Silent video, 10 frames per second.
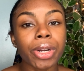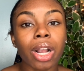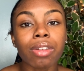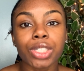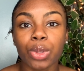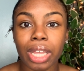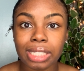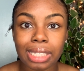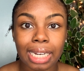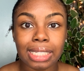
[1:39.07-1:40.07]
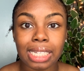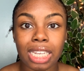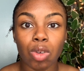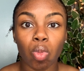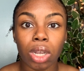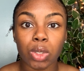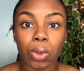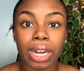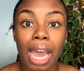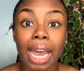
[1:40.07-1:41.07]
of two thousand nineteen was
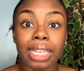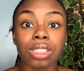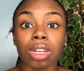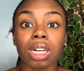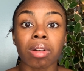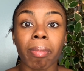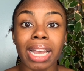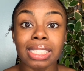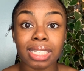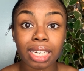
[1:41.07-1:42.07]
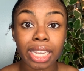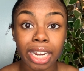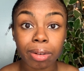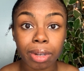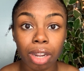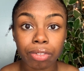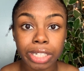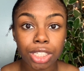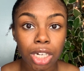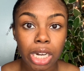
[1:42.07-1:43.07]
when I started my skincare recovery
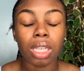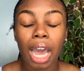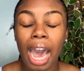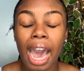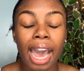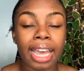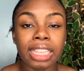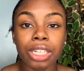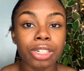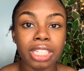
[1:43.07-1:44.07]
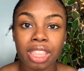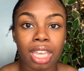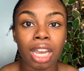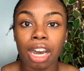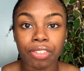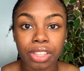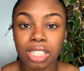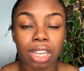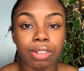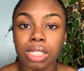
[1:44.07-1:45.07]
journey. I literally thank God for this
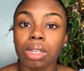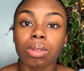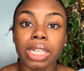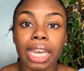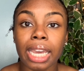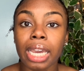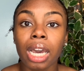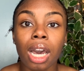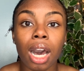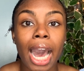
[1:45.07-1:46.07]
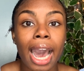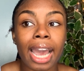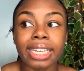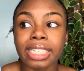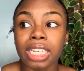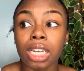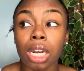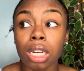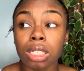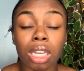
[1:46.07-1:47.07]
every single day. I did
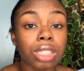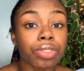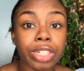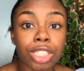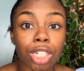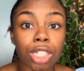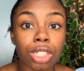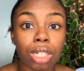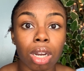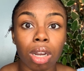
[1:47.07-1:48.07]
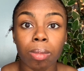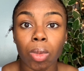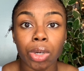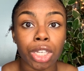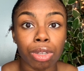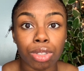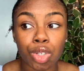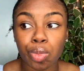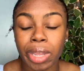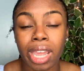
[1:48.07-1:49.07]
tons of research um, on
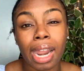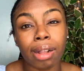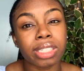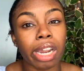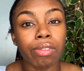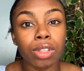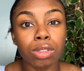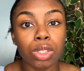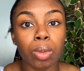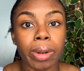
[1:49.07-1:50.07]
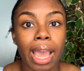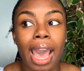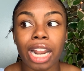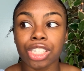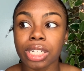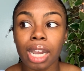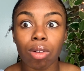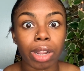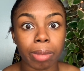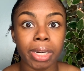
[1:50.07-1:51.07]
YouTube and outside of YouTube, and I actually got
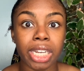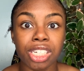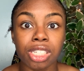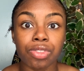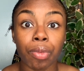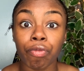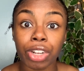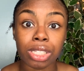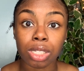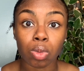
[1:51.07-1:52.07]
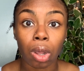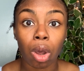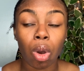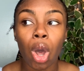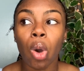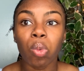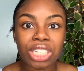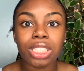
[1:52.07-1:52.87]
recommendations from friends as well, which